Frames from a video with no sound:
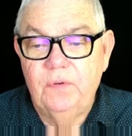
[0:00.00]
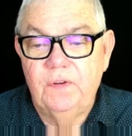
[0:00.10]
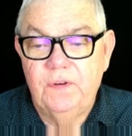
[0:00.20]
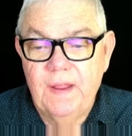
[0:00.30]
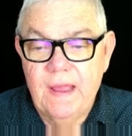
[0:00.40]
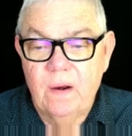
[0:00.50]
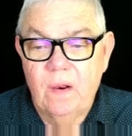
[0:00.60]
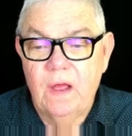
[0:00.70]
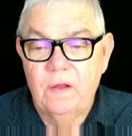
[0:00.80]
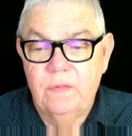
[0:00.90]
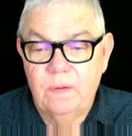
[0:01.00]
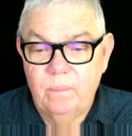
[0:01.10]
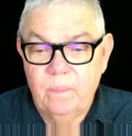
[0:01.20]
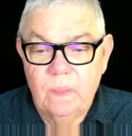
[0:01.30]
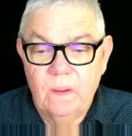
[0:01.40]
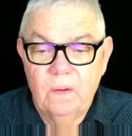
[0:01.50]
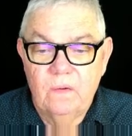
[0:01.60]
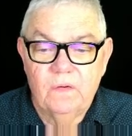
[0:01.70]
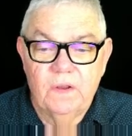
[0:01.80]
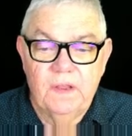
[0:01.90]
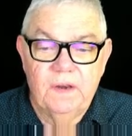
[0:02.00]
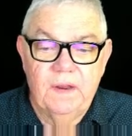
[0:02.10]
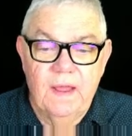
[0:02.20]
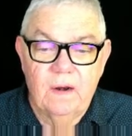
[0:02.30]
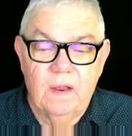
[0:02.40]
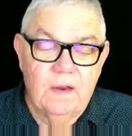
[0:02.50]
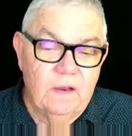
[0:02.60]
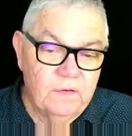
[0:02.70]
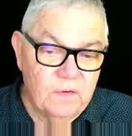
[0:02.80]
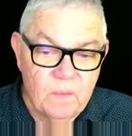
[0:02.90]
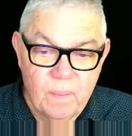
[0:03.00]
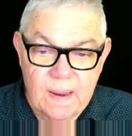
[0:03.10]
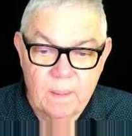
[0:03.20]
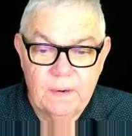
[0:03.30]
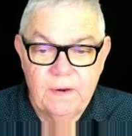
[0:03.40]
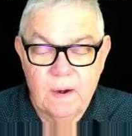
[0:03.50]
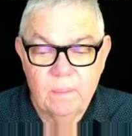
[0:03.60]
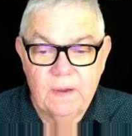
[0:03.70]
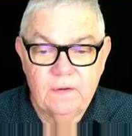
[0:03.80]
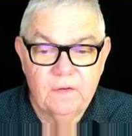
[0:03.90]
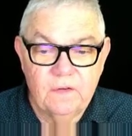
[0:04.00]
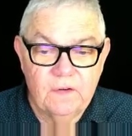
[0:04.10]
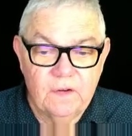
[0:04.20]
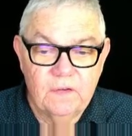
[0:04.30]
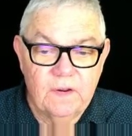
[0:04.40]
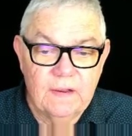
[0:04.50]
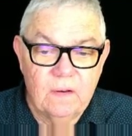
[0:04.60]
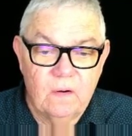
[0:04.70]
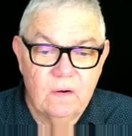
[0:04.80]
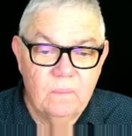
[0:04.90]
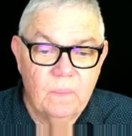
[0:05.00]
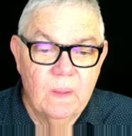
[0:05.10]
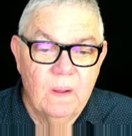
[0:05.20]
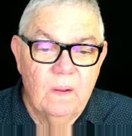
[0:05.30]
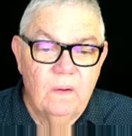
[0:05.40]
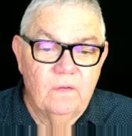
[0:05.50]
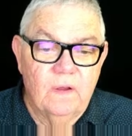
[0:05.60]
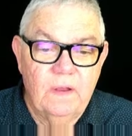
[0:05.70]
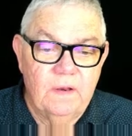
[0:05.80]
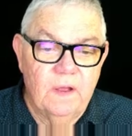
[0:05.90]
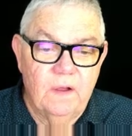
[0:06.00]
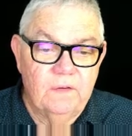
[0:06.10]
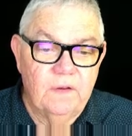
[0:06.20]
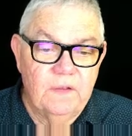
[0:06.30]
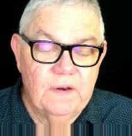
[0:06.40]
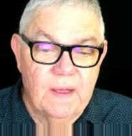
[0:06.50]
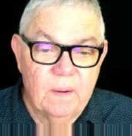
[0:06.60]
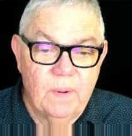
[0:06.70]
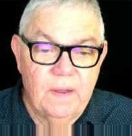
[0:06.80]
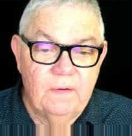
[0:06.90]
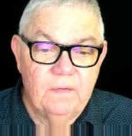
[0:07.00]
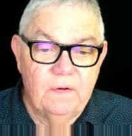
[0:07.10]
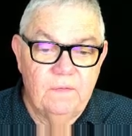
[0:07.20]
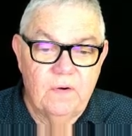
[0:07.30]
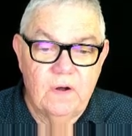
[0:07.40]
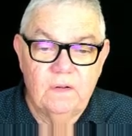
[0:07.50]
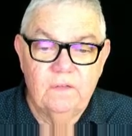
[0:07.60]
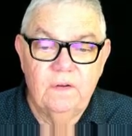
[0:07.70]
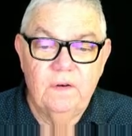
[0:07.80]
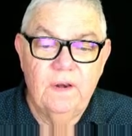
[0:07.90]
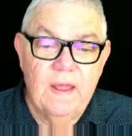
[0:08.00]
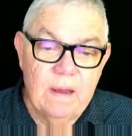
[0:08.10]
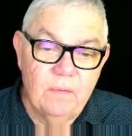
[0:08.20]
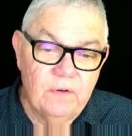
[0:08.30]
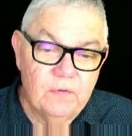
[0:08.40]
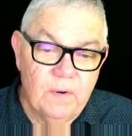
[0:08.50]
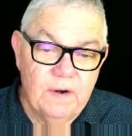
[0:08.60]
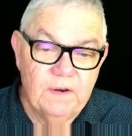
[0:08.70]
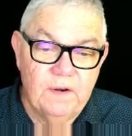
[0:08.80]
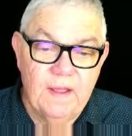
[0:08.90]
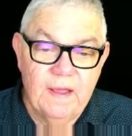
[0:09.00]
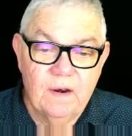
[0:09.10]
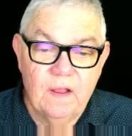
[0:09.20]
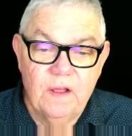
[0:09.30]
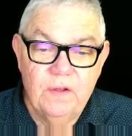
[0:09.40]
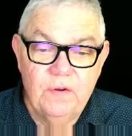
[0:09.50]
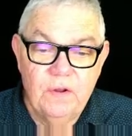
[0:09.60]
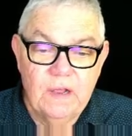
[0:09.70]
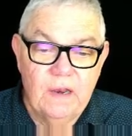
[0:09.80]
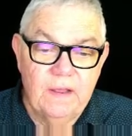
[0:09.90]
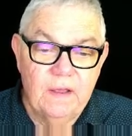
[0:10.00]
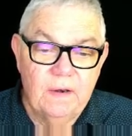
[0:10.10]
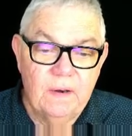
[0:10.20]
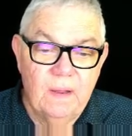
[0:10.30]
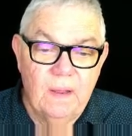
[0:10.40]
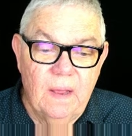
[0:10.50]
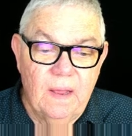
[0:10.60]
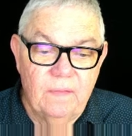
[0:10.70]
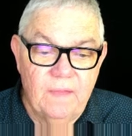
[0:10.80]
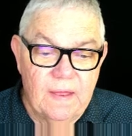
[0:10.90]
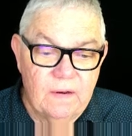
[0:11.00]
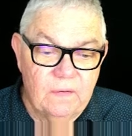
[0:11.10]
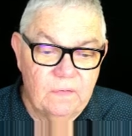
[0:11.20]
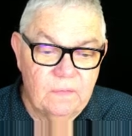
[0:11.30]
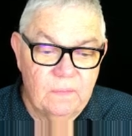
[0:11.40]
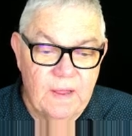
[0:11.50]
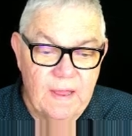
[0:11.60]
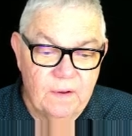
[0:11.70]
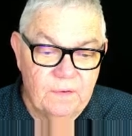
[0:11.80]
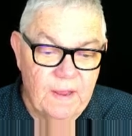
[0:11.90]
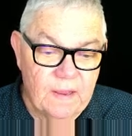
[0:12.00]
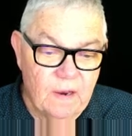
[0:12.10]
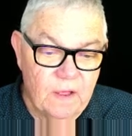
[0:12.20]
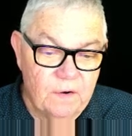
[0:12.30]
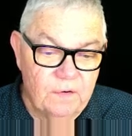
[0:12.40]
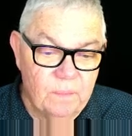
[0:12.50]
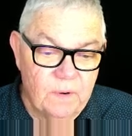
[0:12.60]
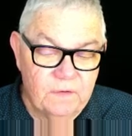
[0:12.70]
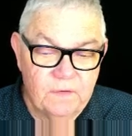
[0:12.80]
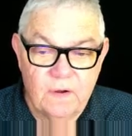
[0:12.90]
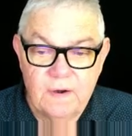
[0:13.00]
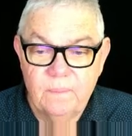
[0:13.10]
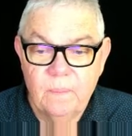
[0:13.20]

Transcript: to download them. So you can download, let's do the database because it doesn't take long. So it goes to the database, it files it, now it's ready to download, you click it, and that is now downloaded to my site.